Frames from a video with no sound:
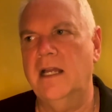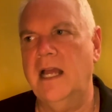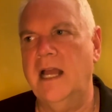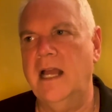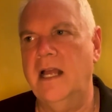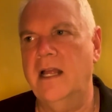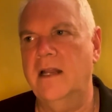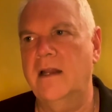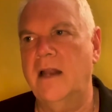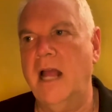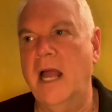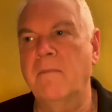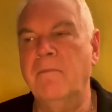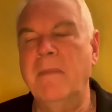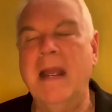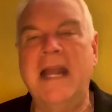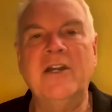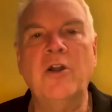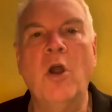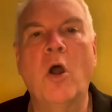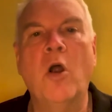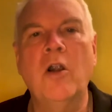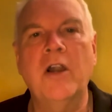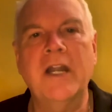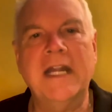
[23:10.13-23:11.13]
a
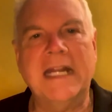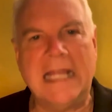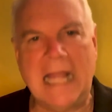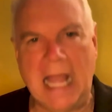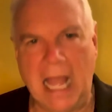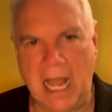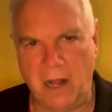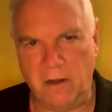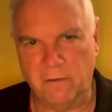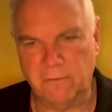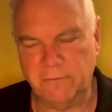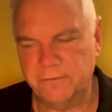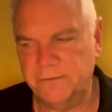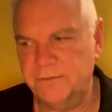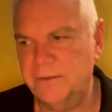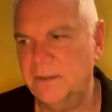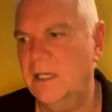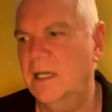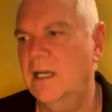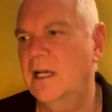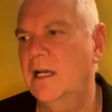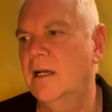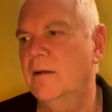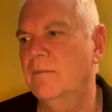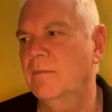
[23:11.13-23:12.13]
minority elf,
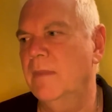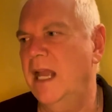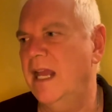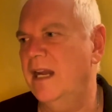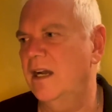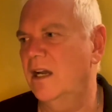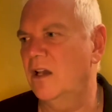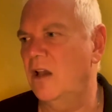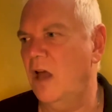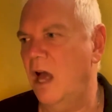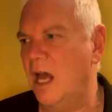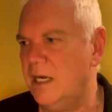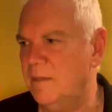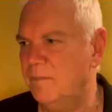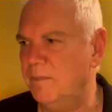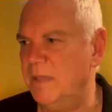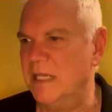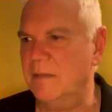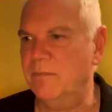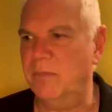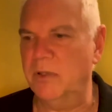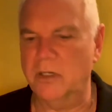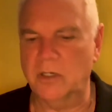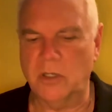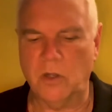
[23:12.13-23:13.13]
and a lot of
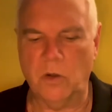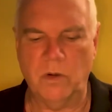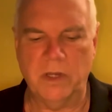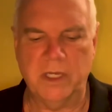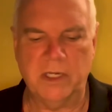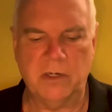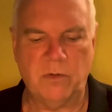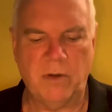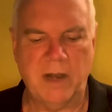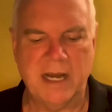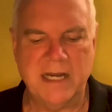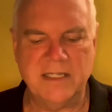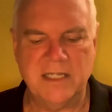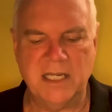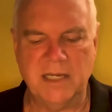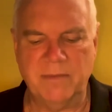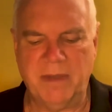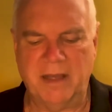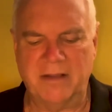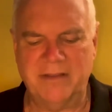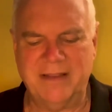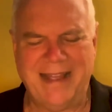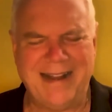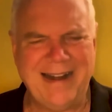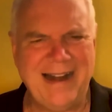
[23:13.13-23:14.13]
people are going crazy
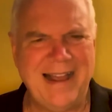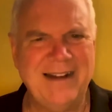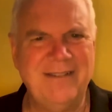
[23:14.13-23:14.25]
about that.